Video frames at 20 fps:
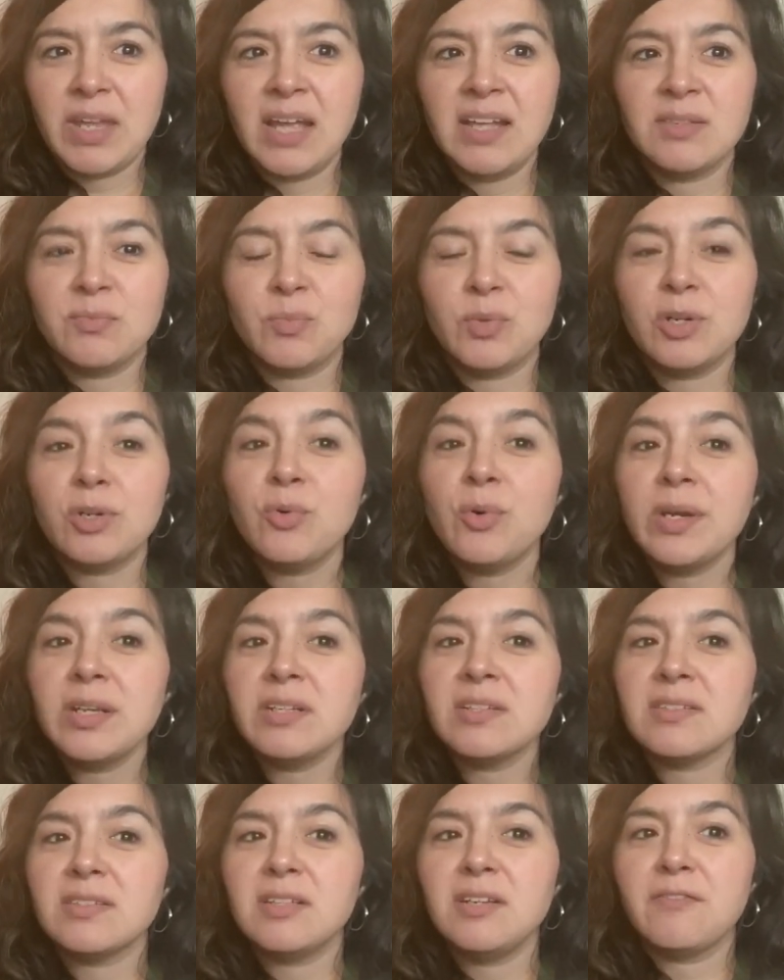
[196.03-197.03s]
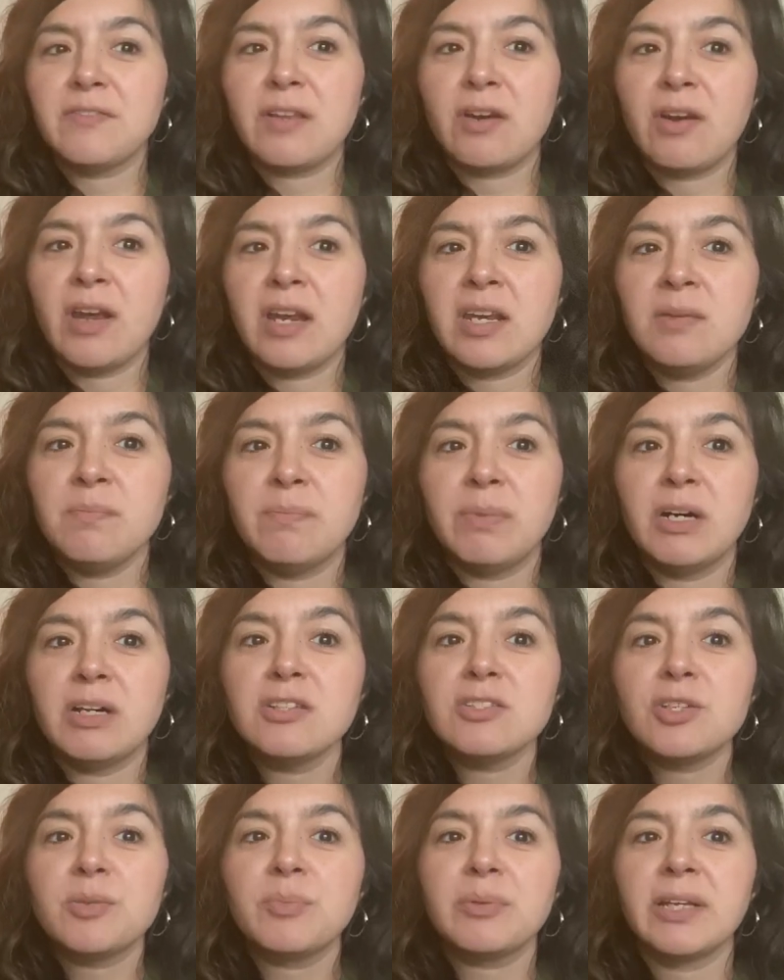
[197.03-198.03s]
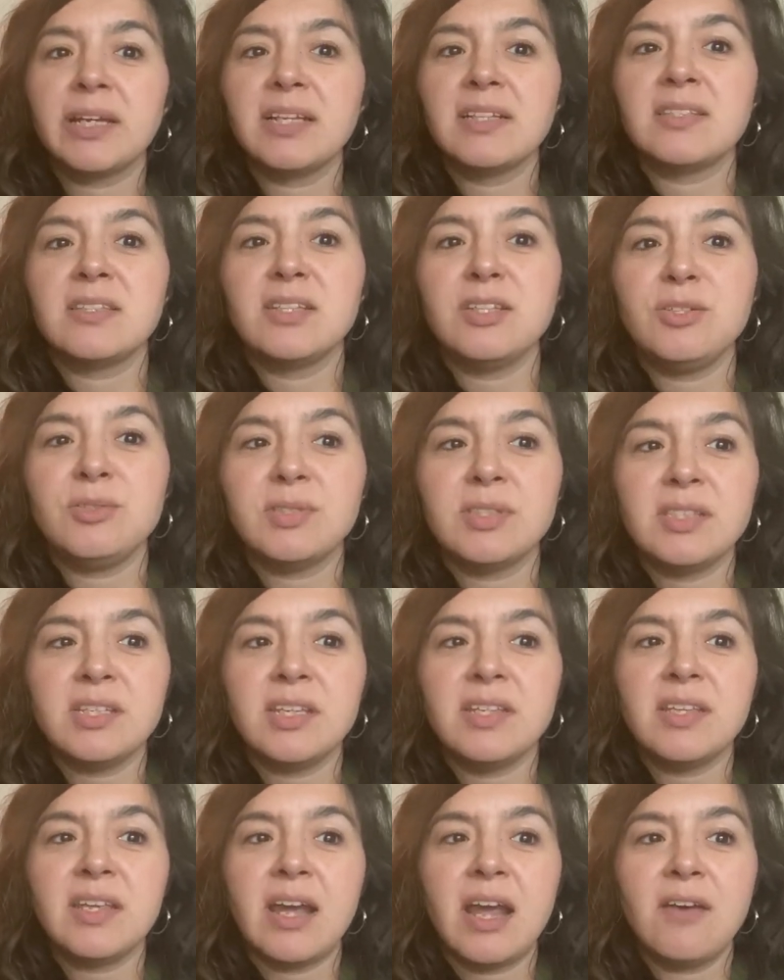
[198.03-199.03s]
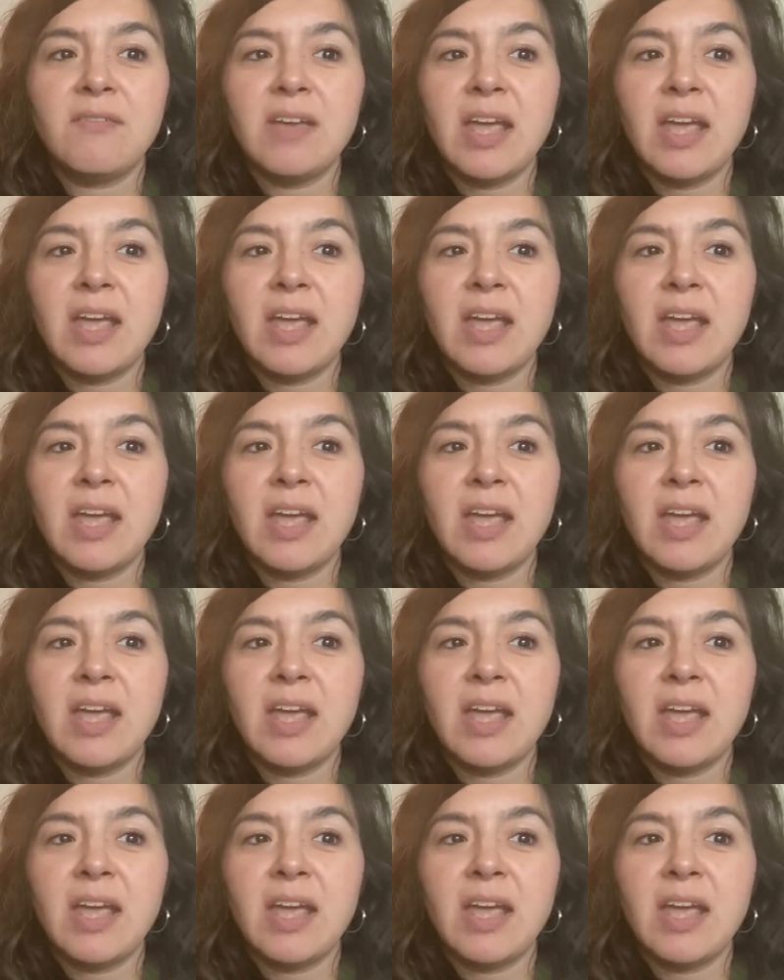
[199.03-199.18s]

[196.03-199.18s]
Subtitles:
and we're going to see if there are any bugs or plants that you see that have